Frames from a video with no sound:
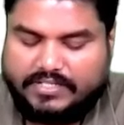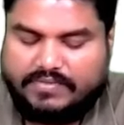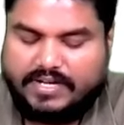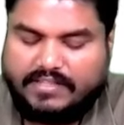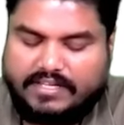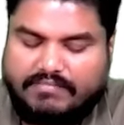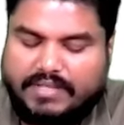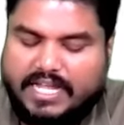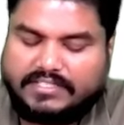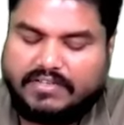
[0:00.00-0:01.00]
23
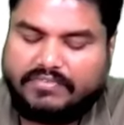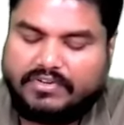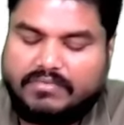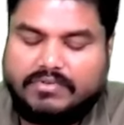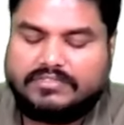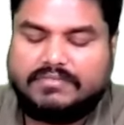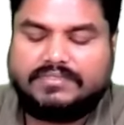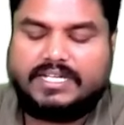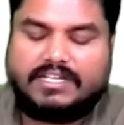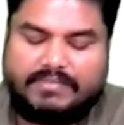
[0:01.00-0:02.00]
pairs of chromosomes,
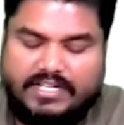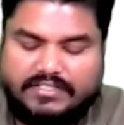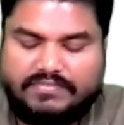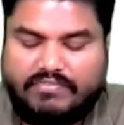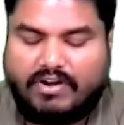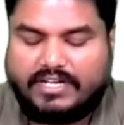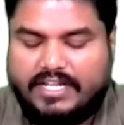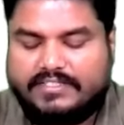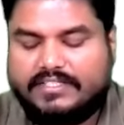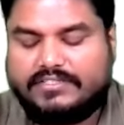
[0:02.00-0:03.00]
that means
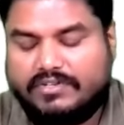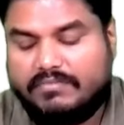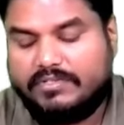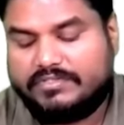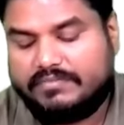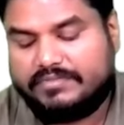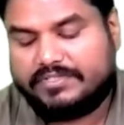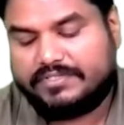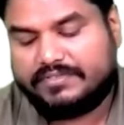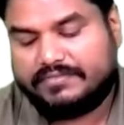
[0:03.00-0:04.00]
46
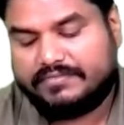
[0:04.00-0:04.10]
chromosomes.